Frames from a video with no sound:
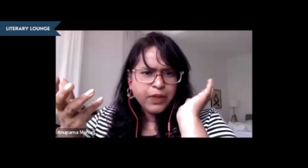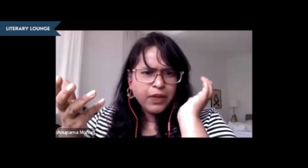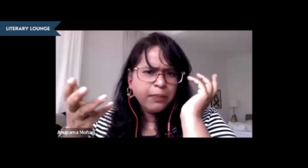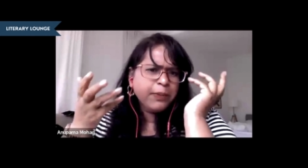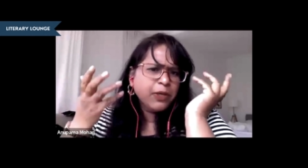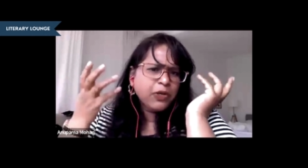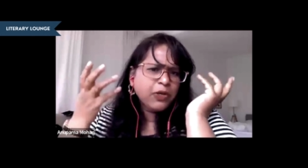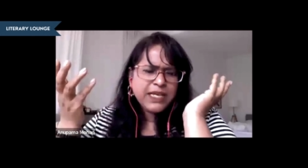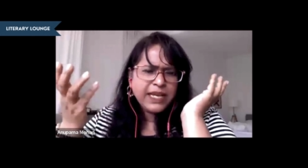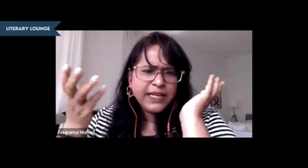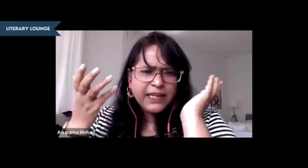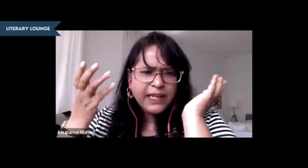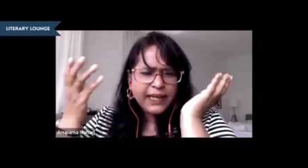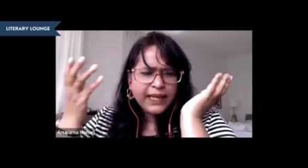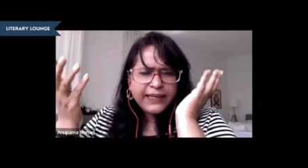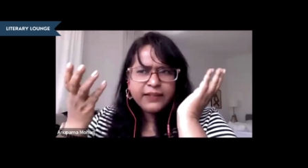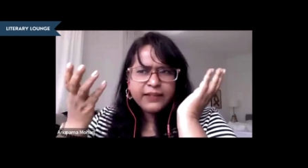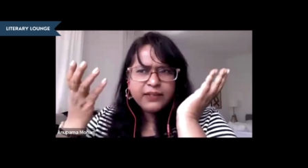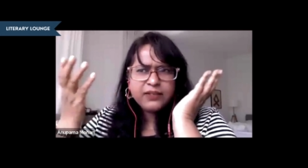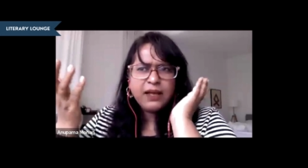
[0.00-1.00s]
because I
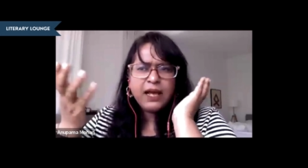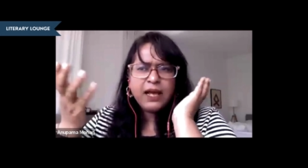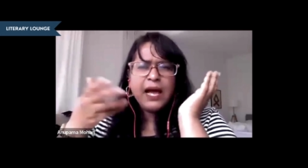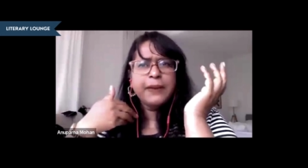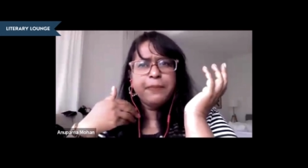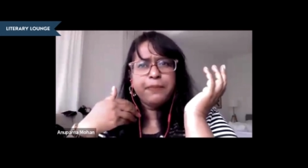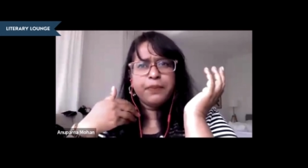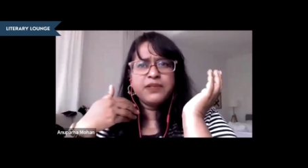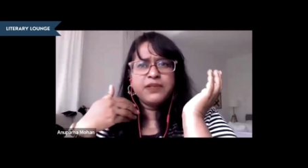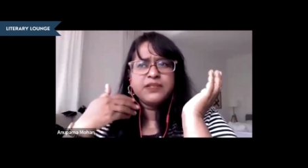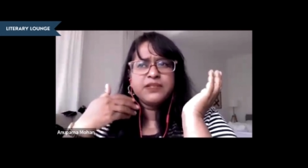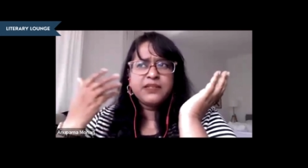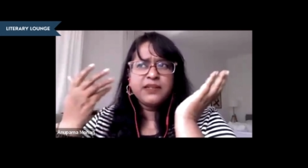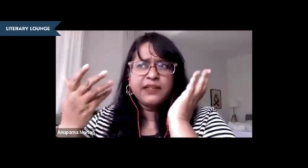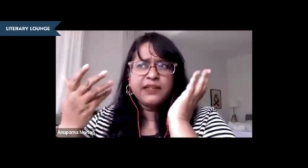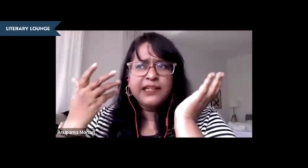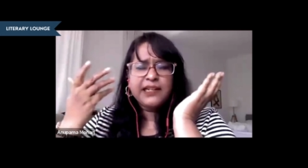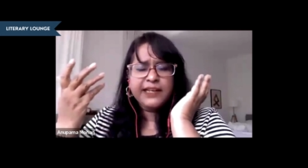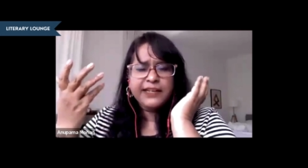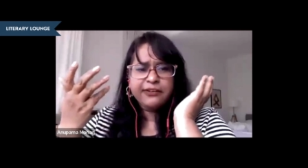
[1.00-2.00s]
like I
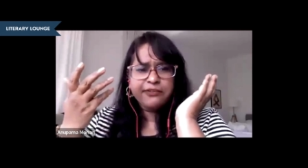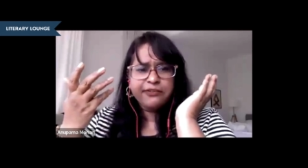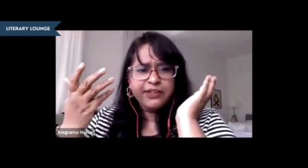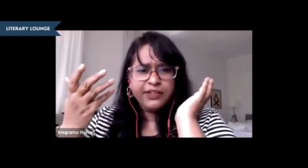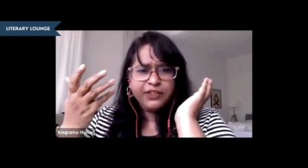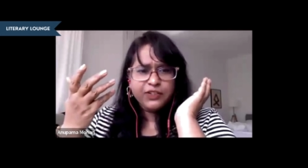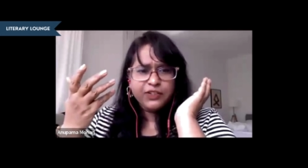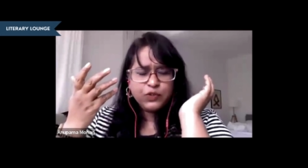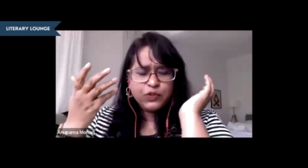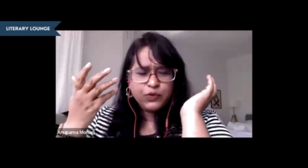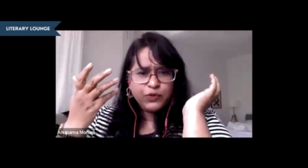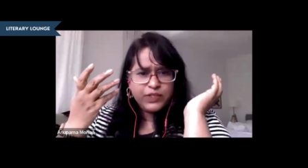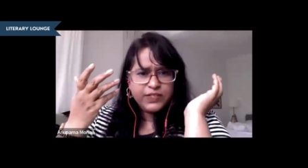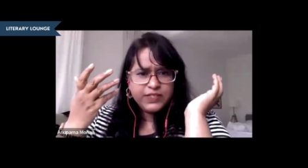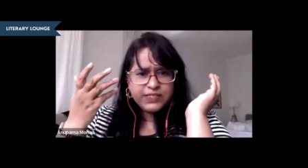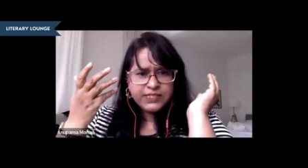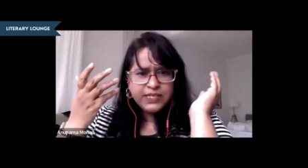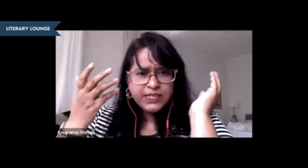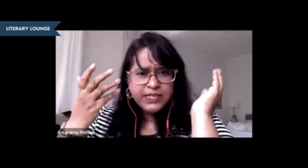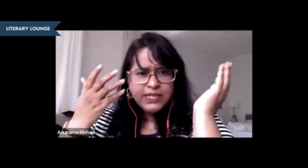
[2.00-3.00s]
personally like reading
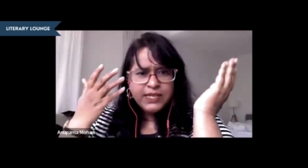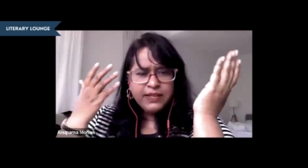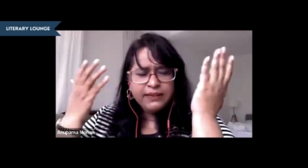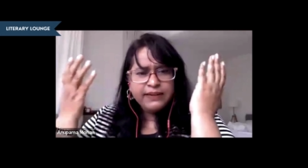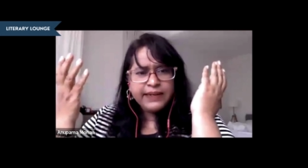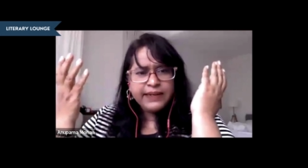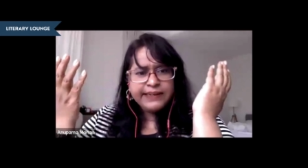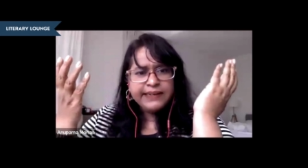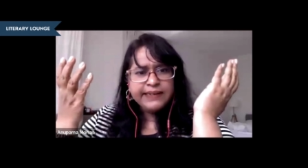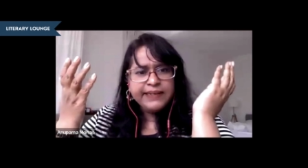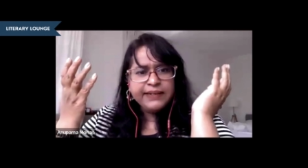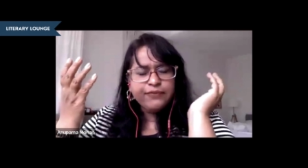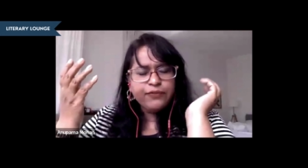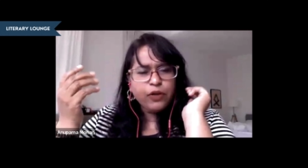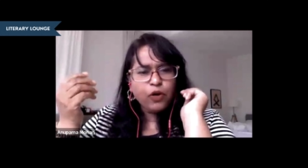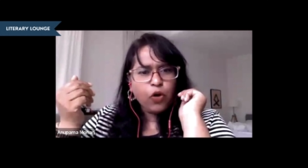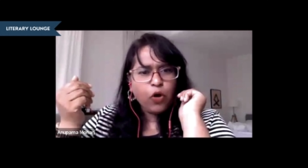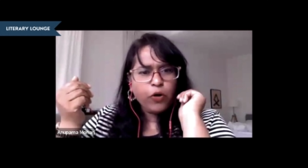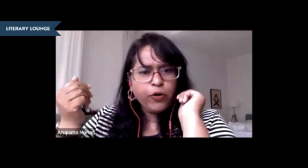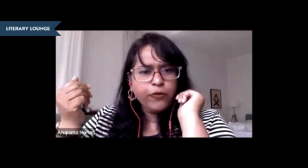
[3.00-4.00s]
stories that leave a
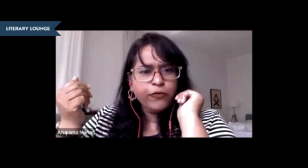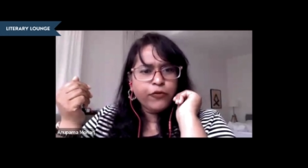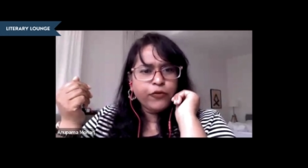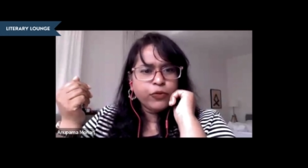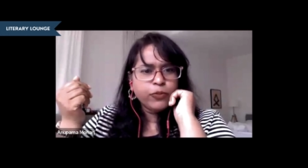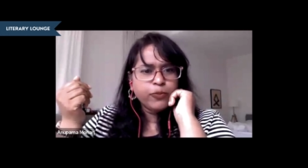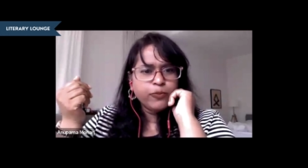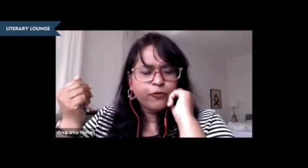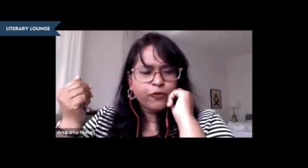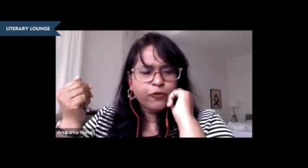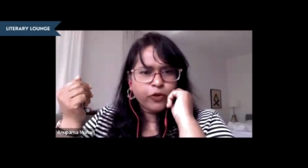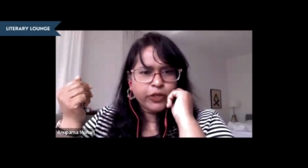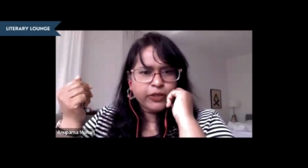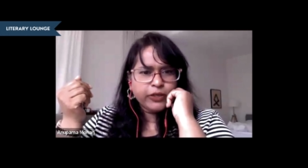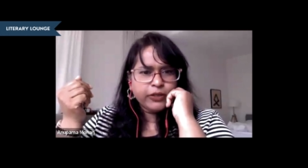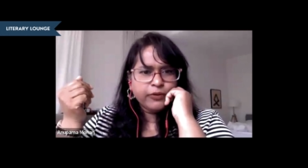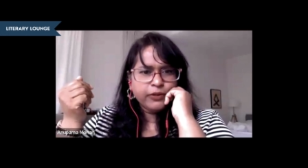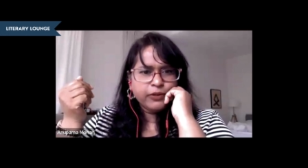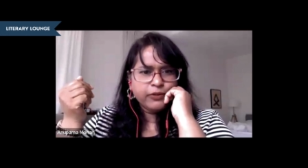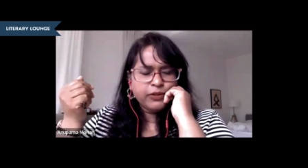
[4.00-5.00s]
lot of room for
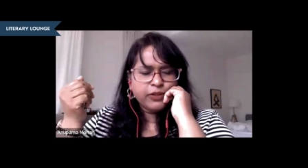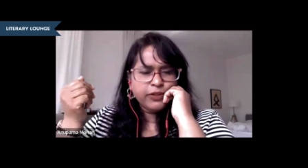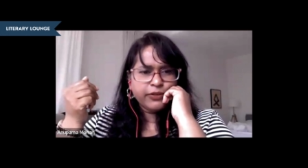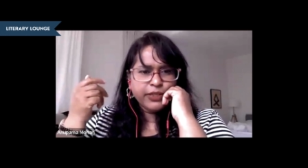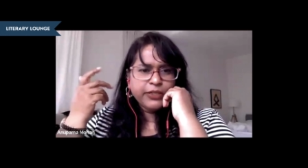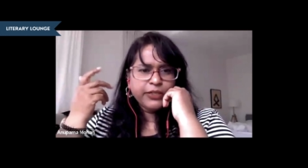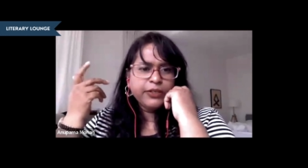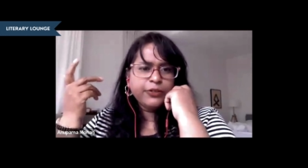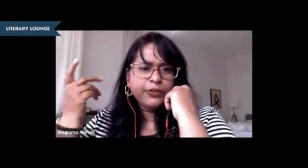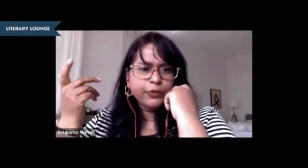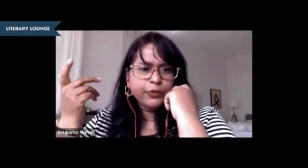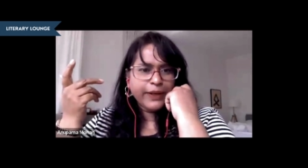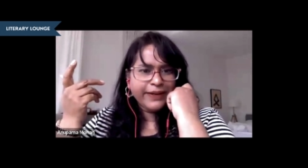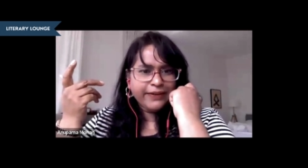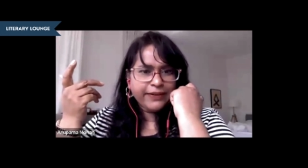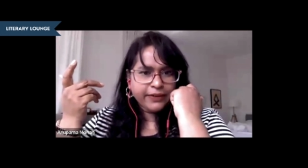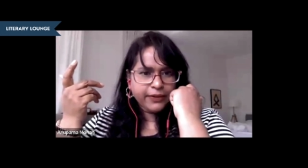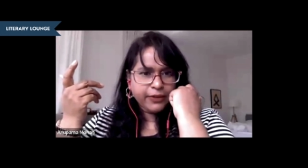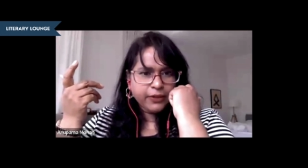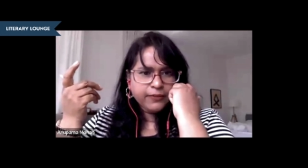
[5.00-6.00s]
the reader to
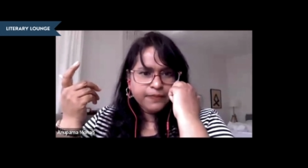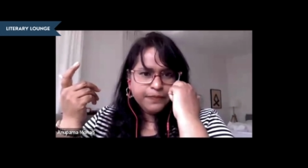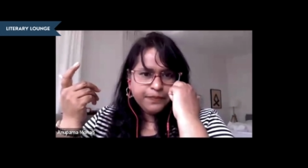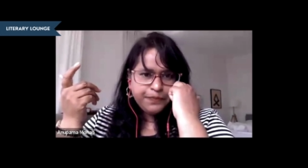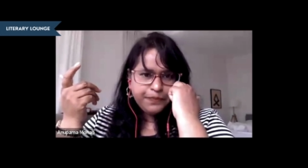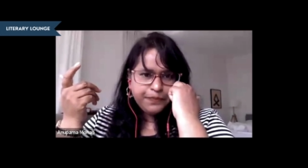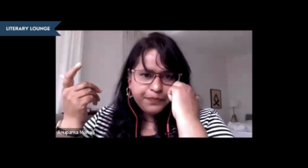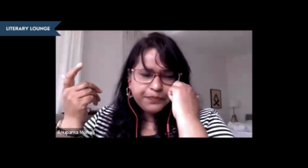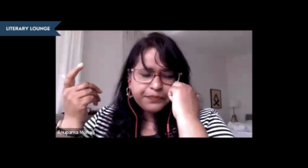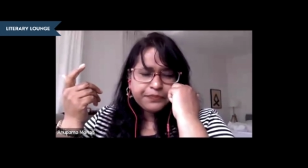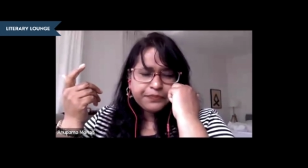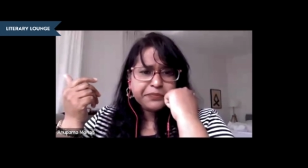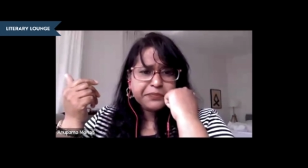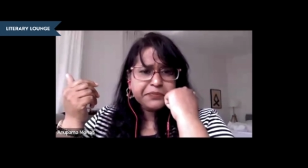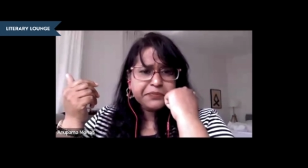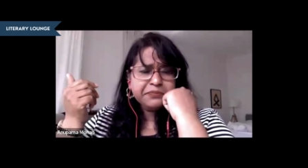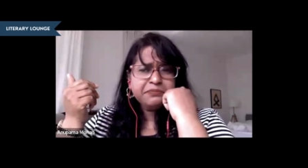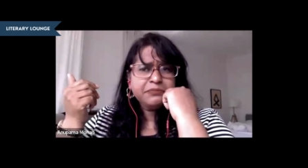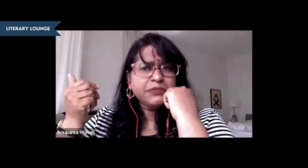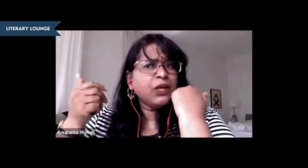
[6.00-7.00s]
enter
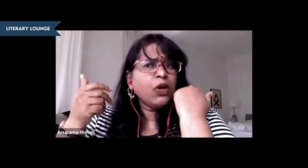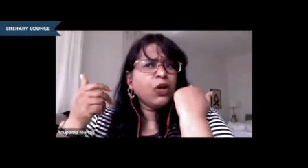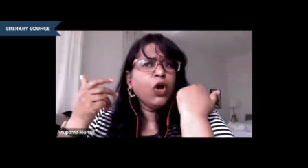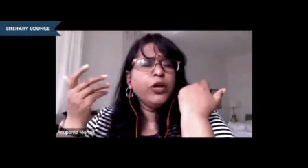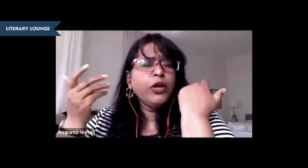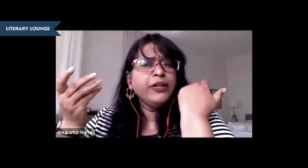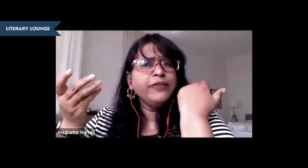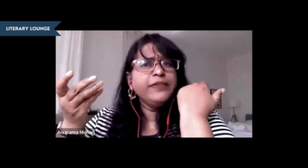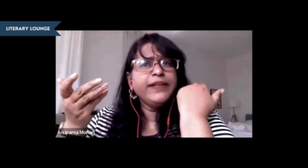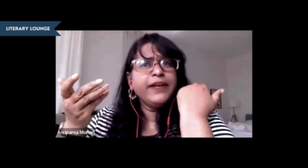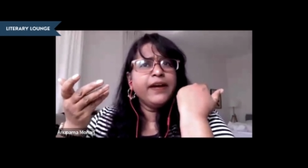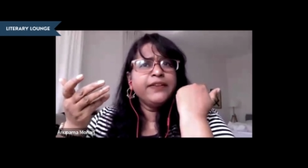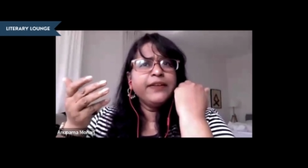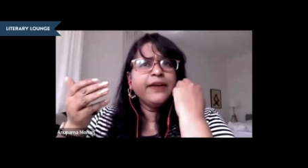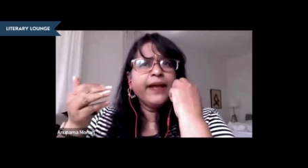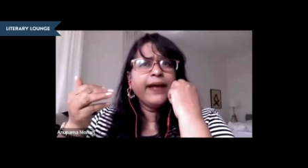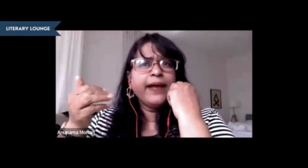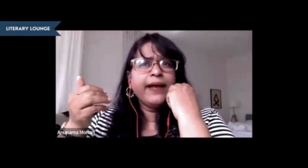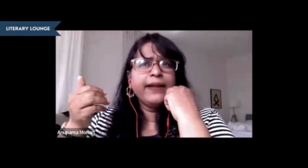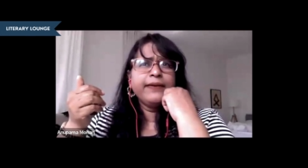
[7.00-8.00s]
on the
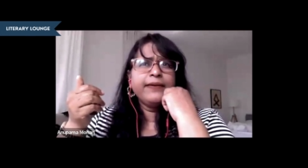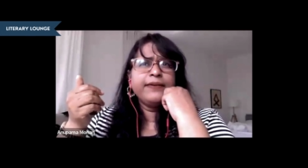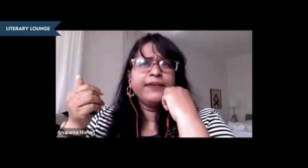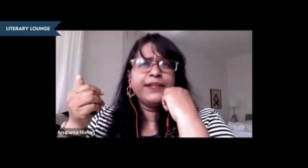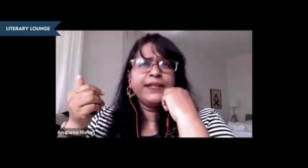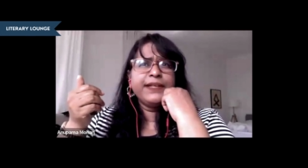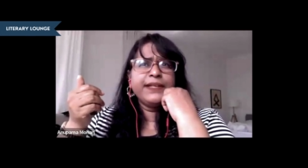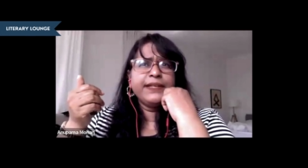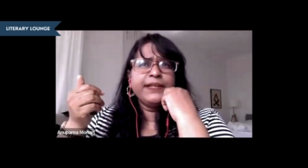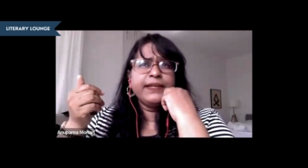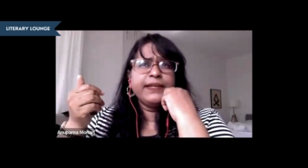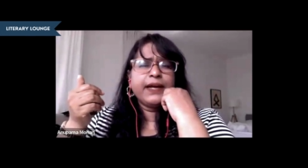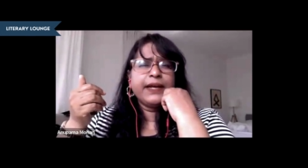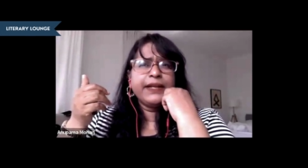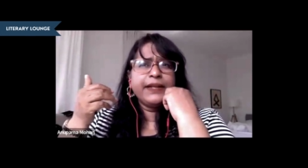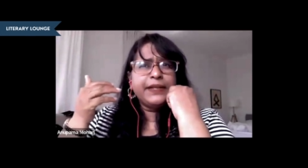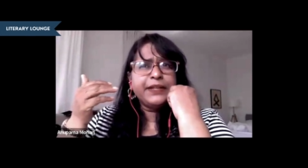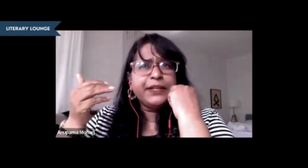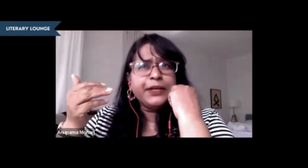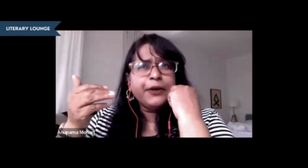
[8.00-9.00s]
other hand, the
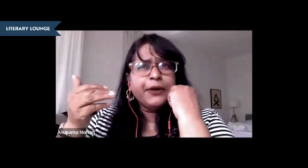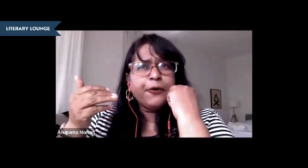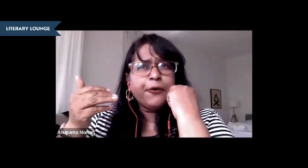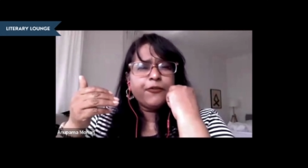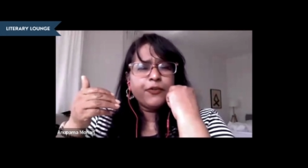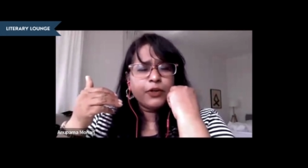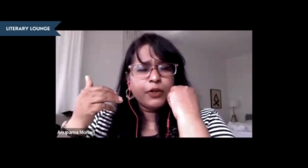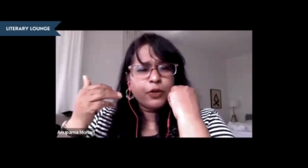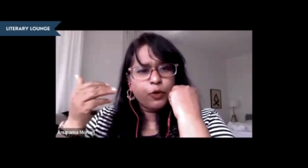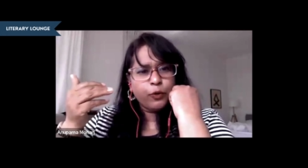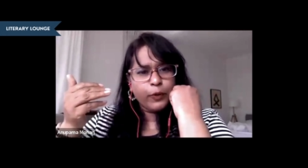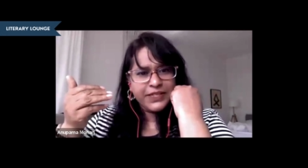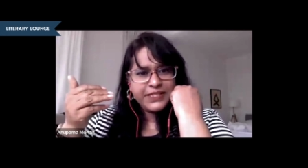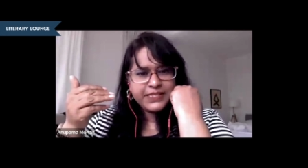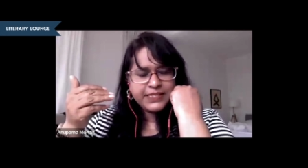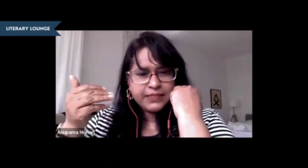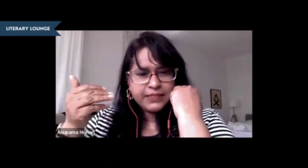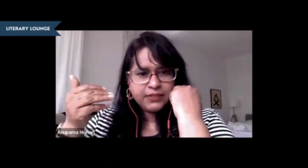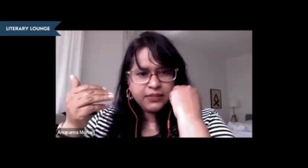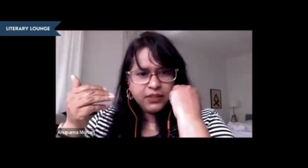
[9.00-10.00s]
idea of a
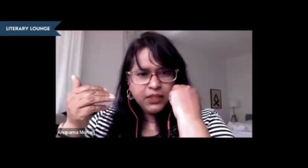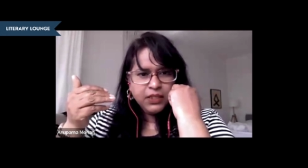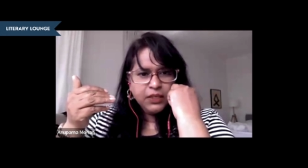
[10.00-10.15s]
quest